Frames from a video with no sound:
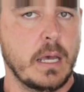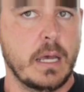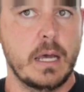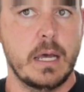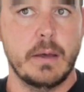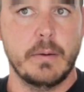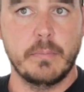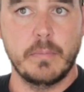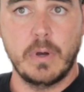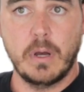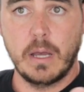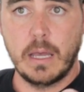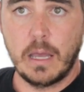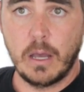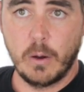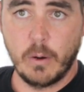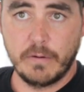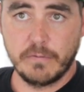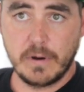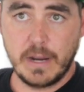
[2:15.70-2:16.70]

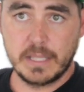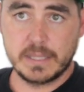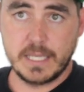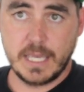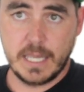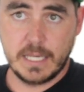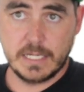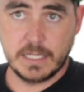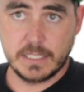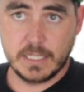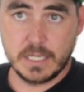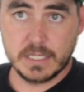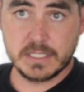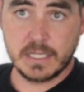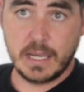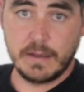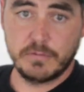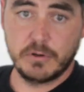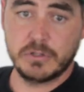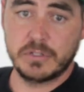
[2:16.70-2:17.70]
However, at the end it
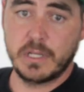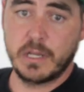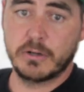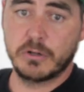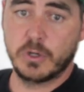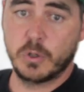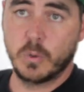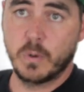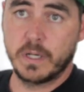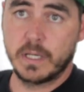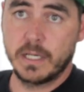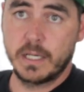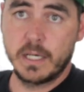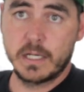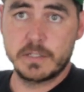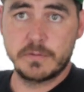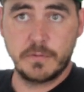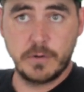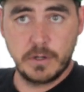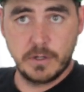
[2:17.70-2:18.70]
does have your standard quick
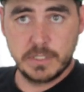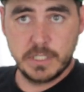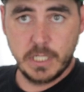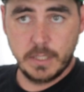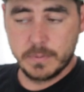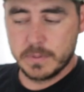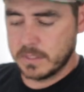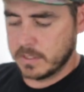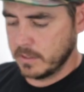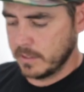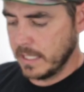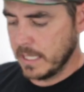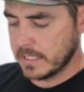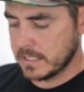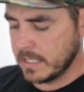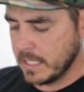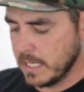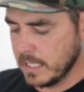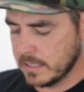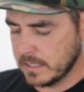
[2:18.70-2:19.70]
connect for your tips, so
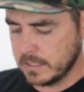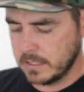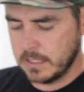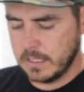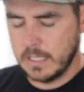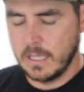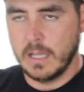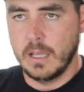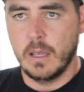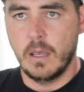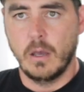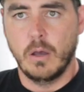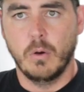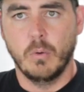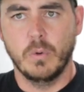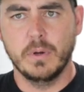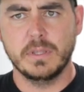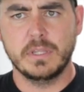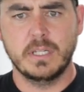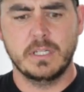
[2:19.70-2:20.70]
that's nice.
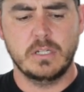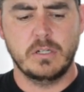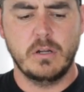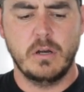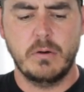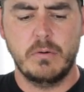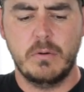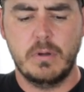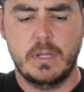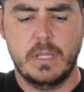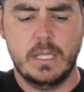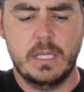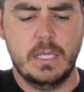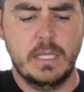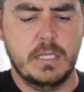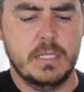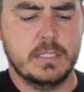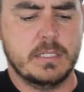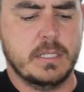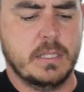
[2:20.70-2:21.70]
One thing to note
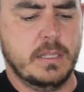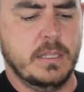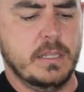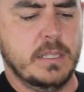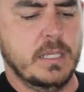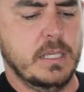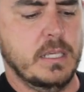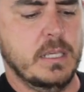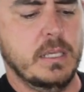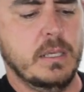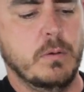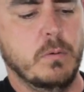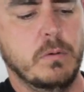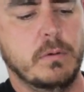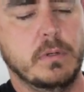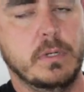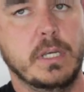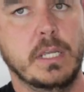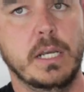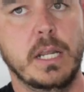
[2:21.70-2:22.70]
is the
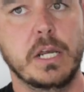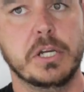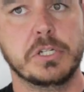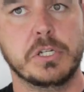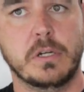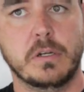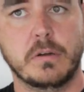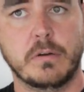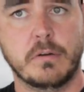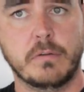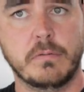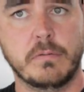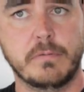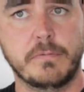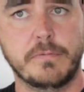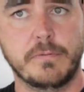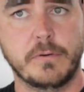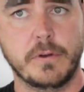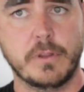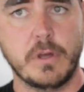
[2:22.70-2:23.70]
connection
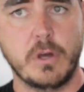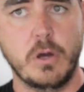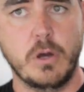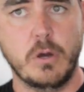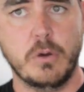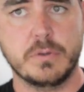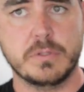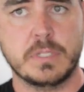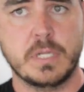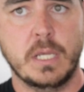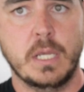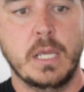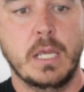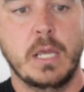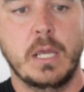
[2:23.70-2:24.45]
for the hose.